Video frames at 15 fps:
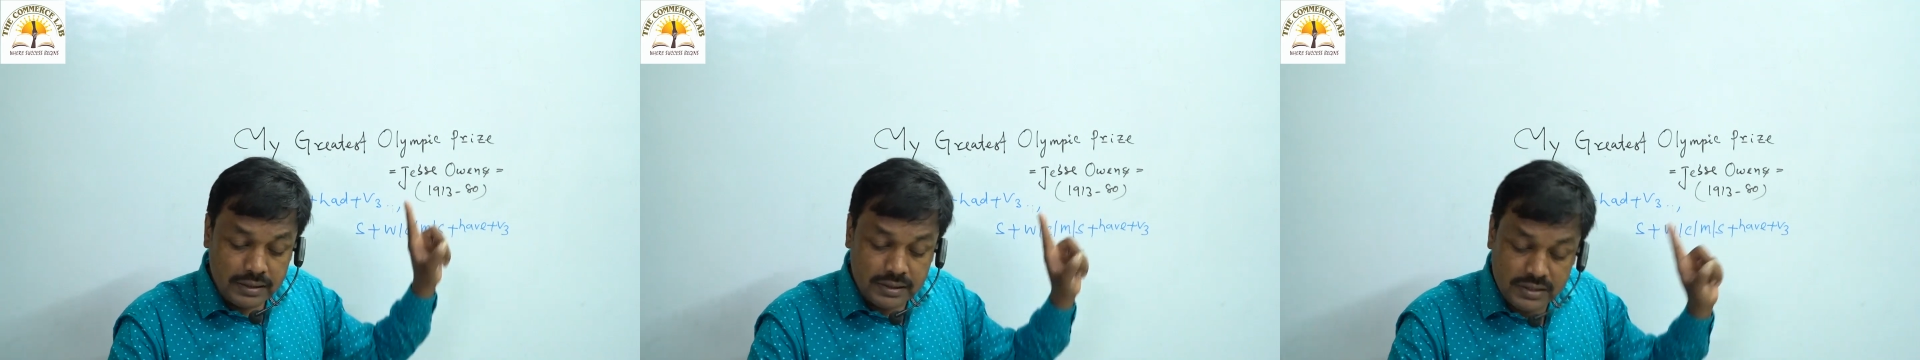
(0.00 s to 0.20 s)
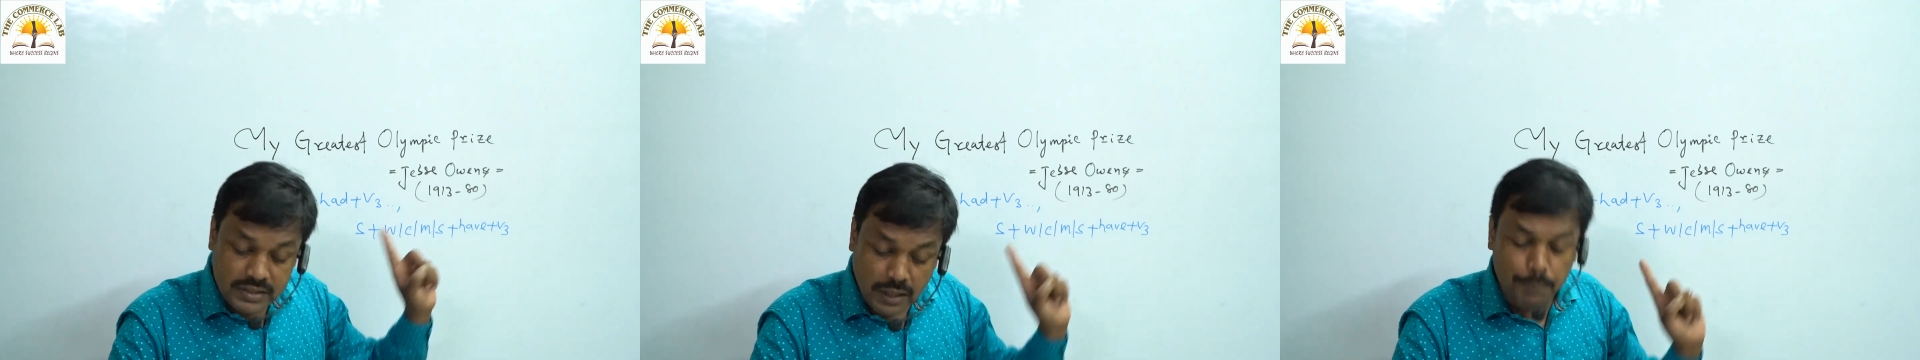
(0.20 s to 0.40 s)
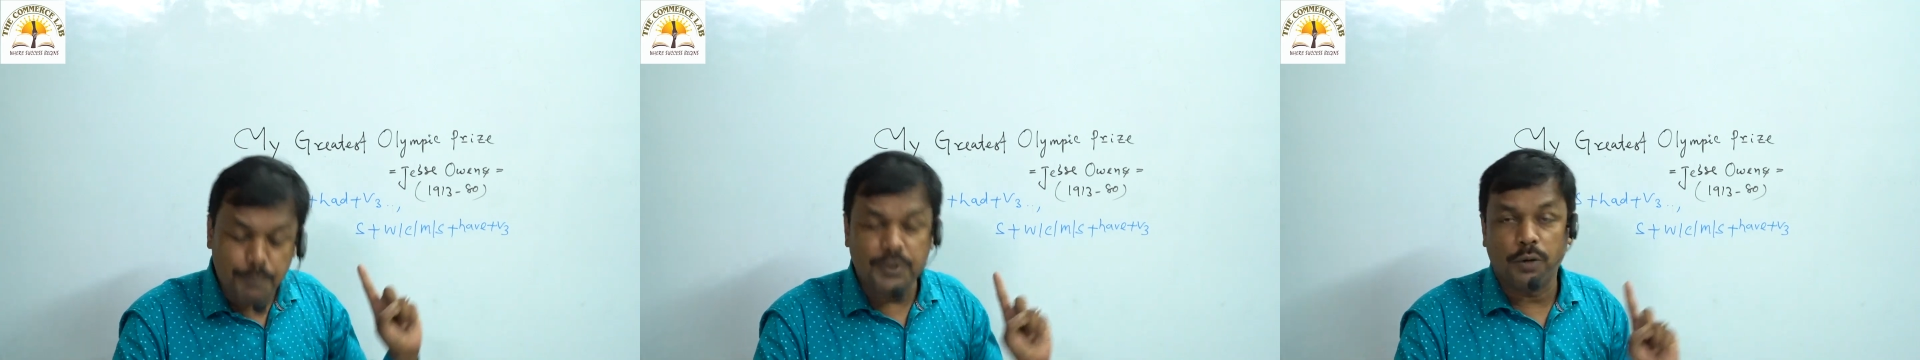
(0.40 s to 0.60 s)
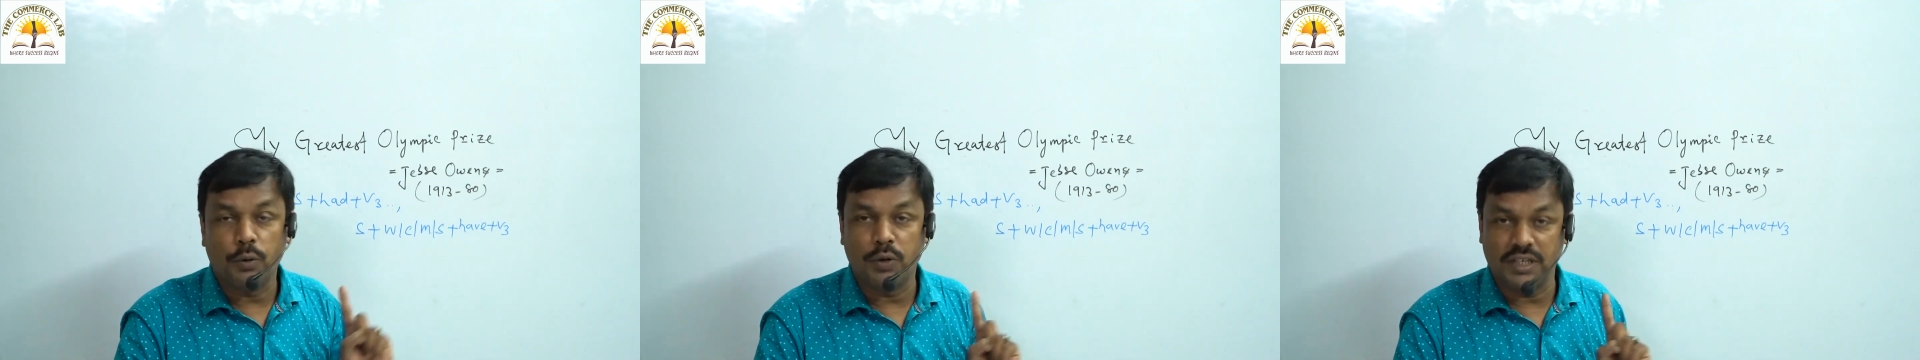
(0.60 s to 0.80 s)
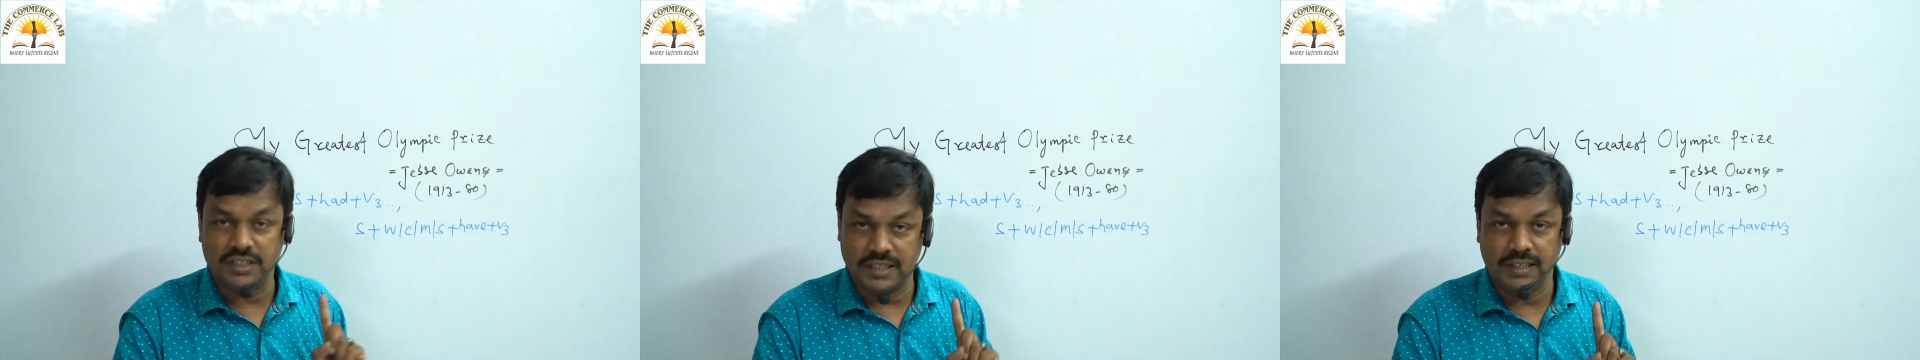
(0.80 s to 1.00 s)
jumped
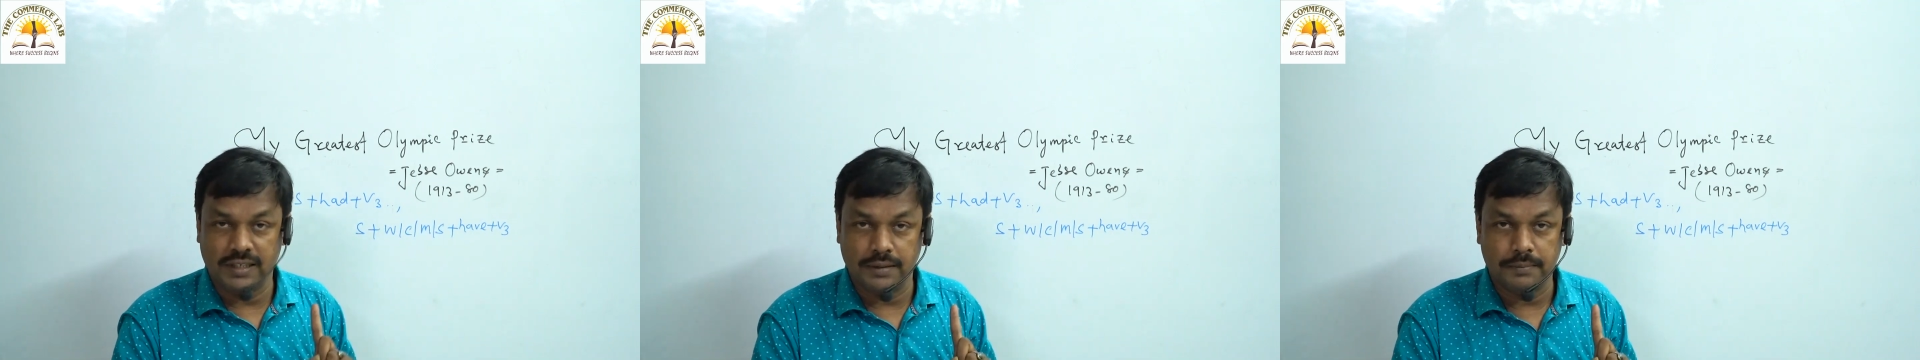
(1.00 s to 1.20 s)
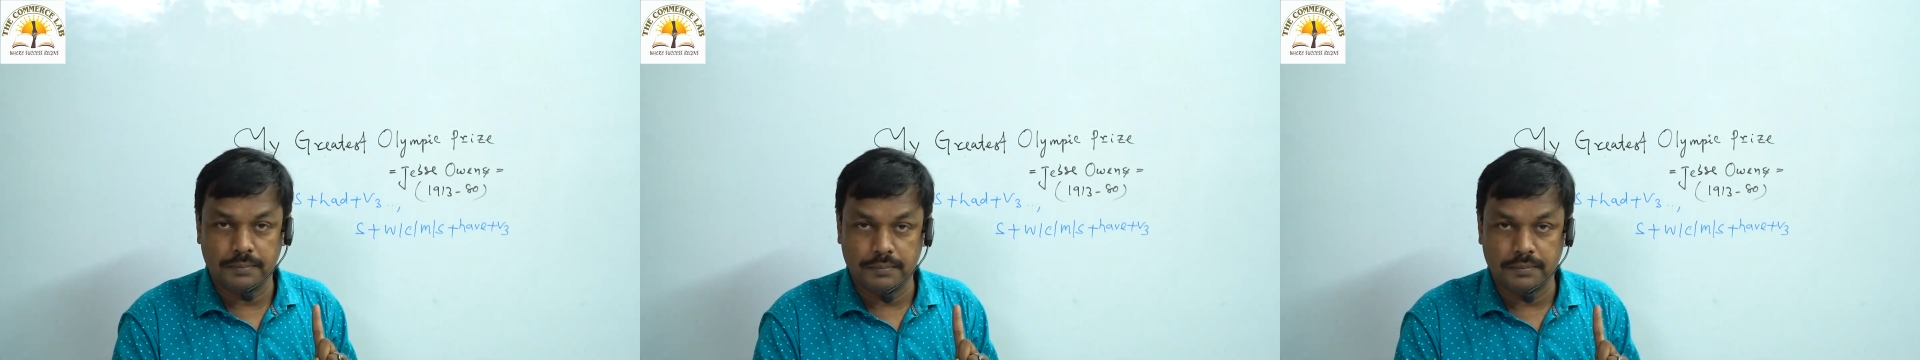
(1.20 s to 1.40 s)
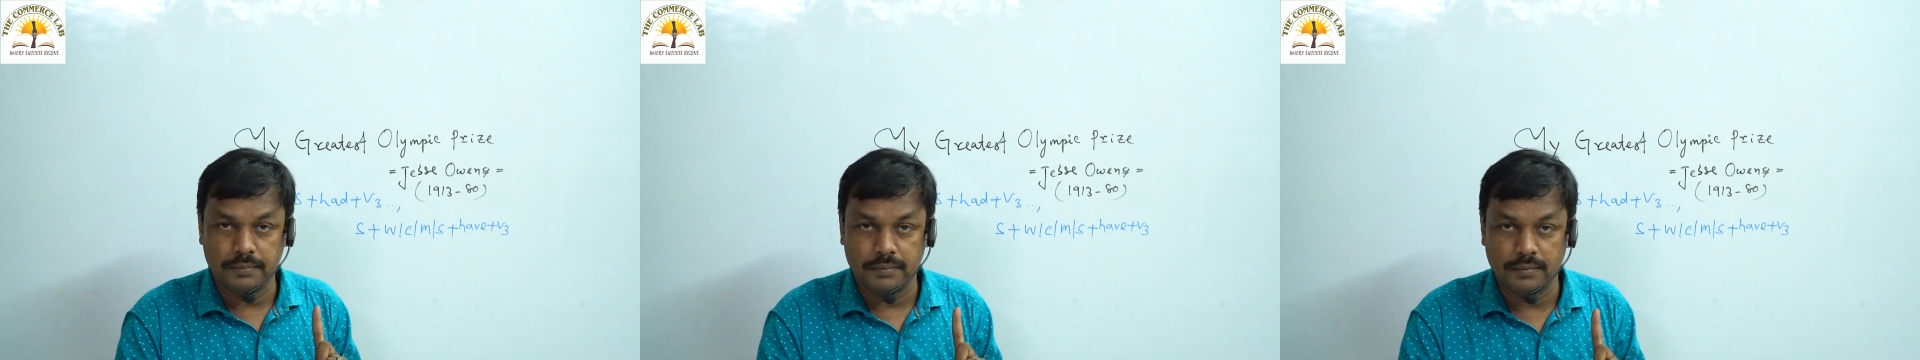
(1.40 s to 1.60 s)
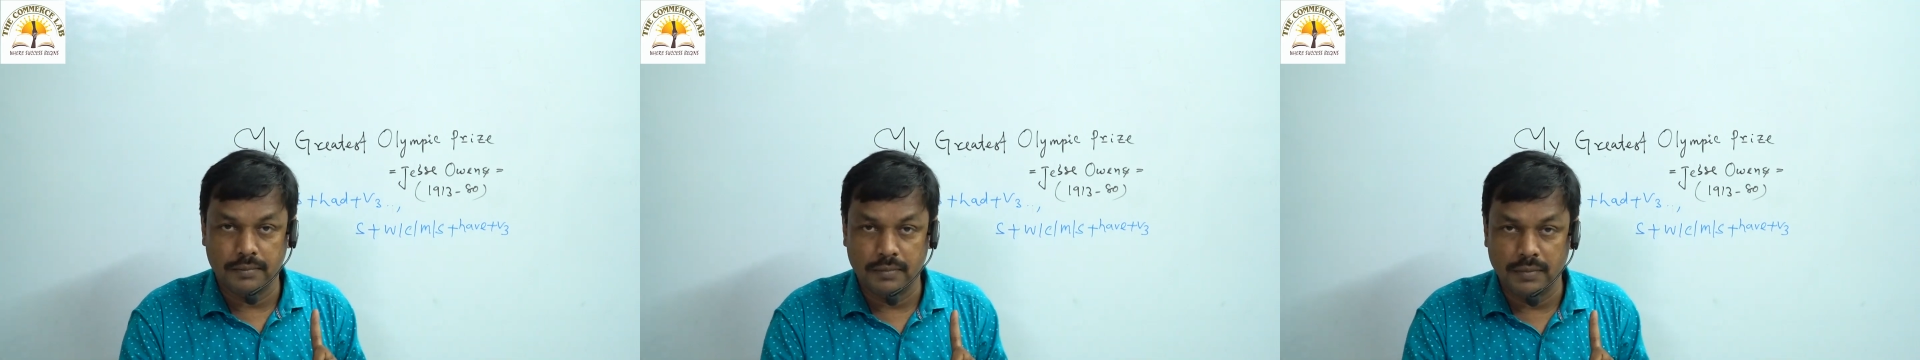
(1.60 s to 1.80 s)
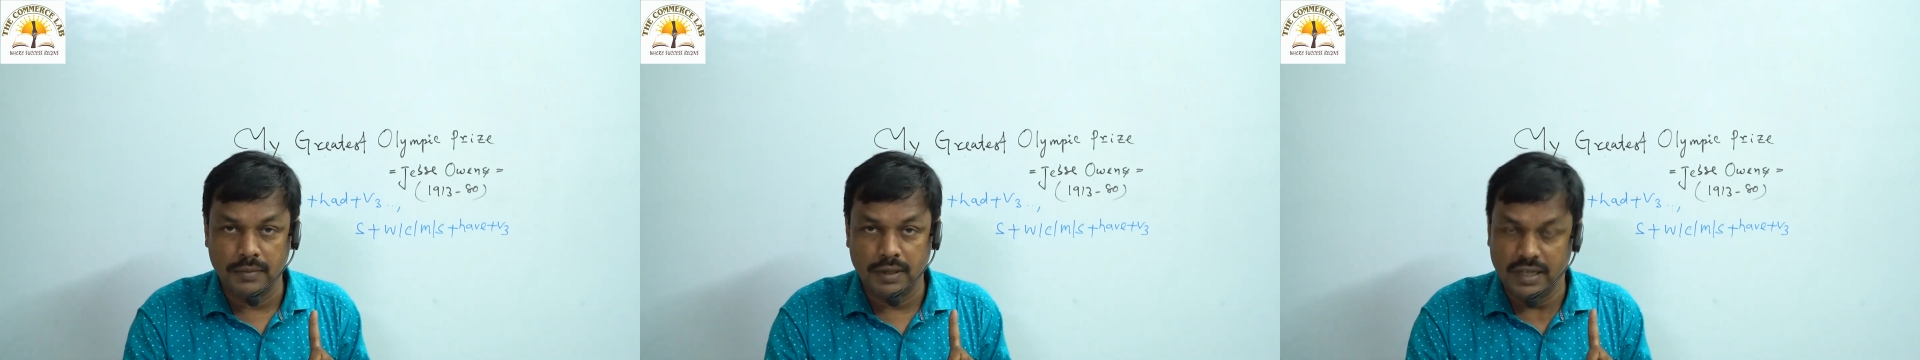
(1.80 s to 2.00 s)
hona chahiye.
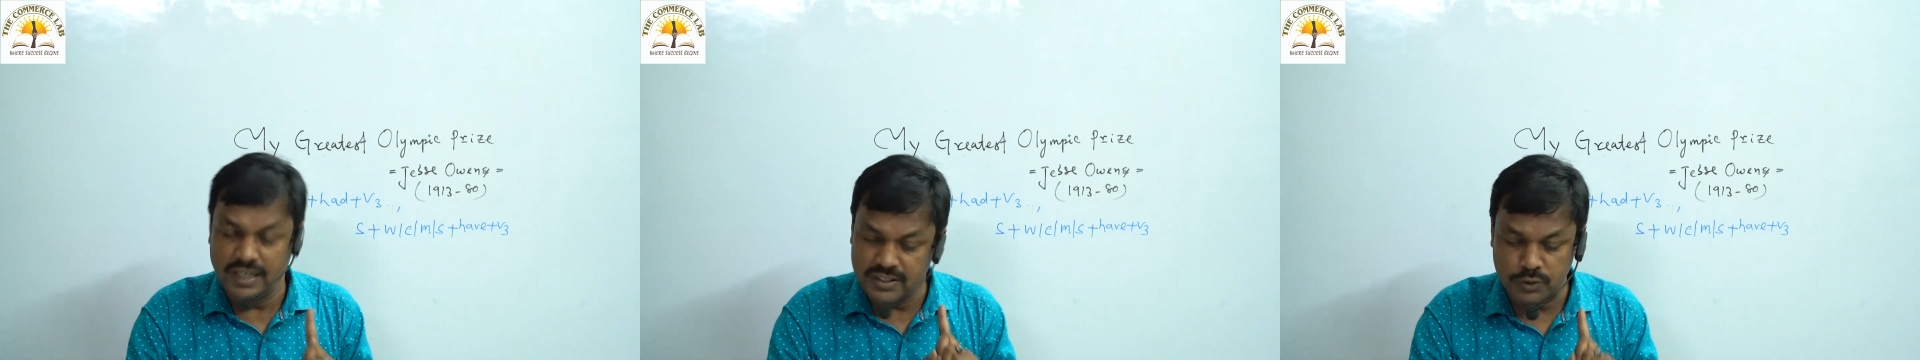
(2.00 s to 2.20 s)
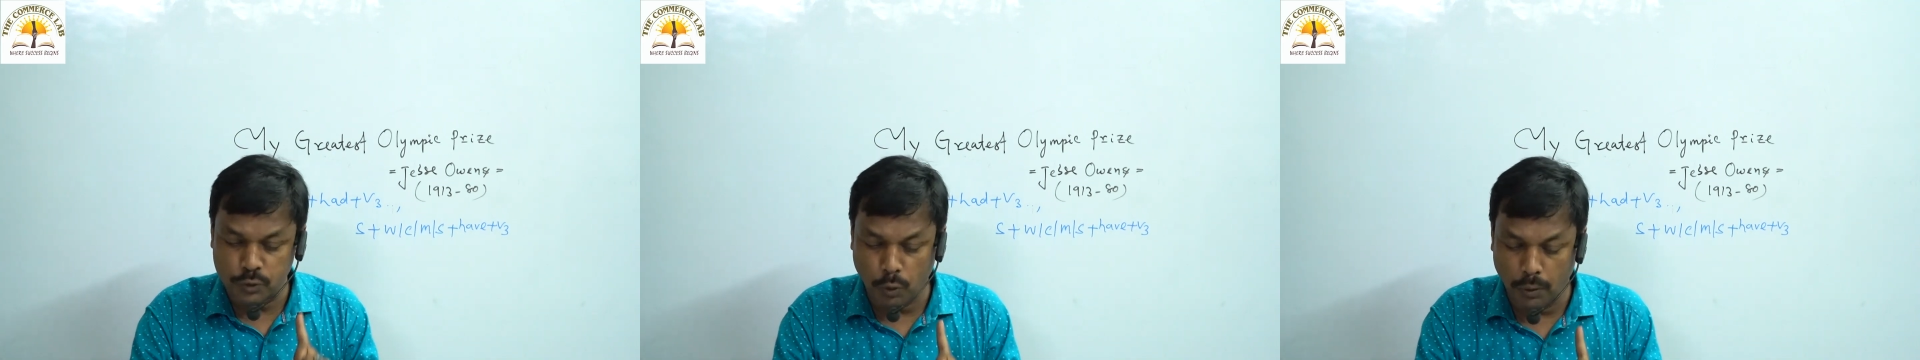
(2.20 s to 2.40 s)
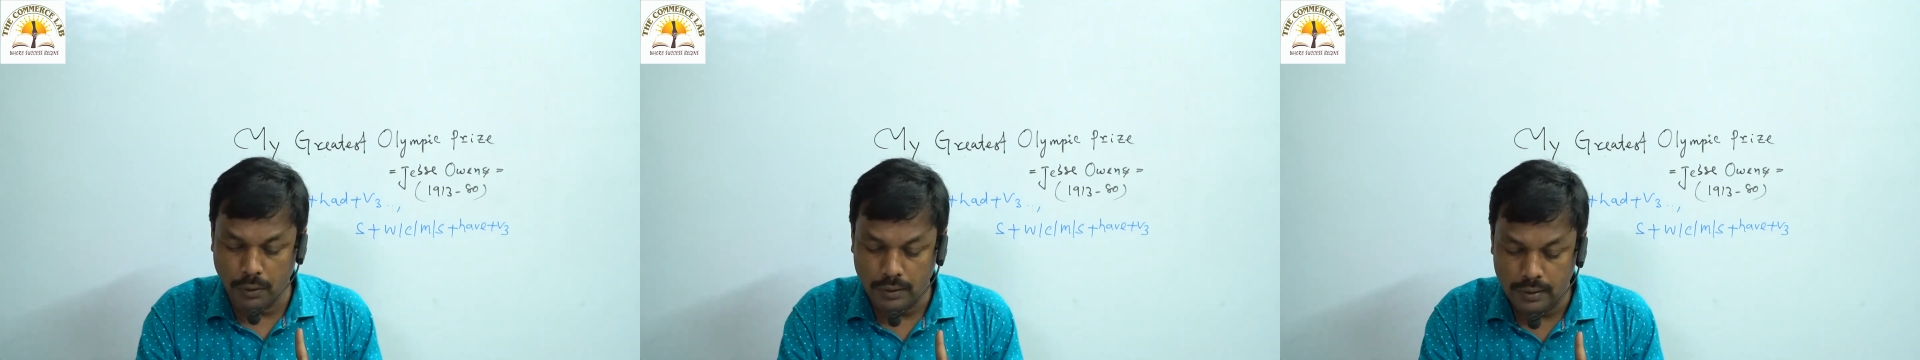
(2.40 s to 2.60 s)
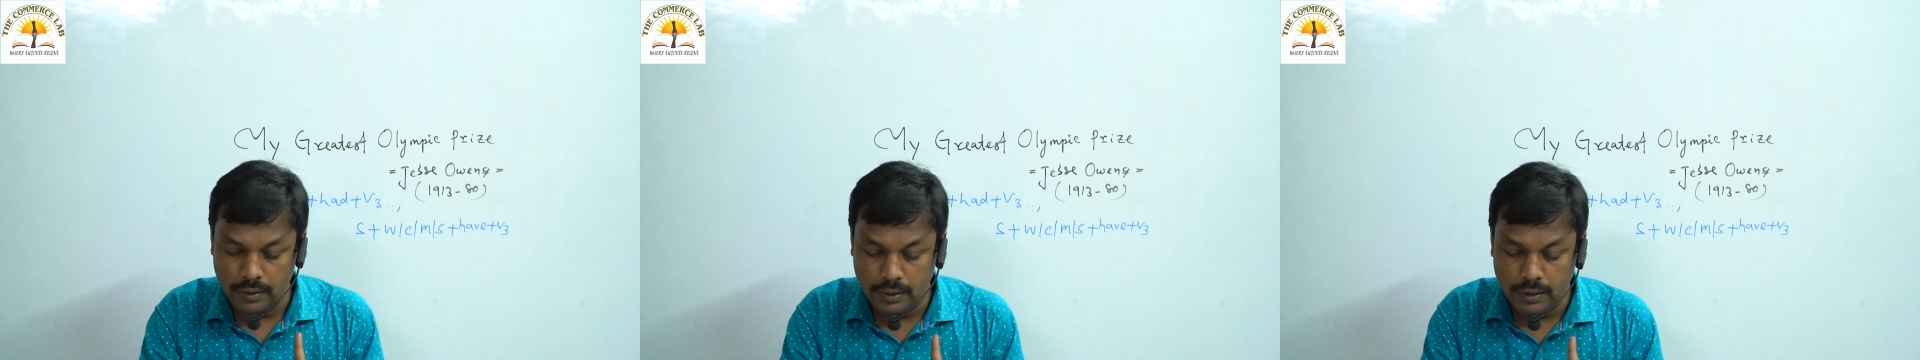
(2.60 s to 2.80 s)
It is wrong.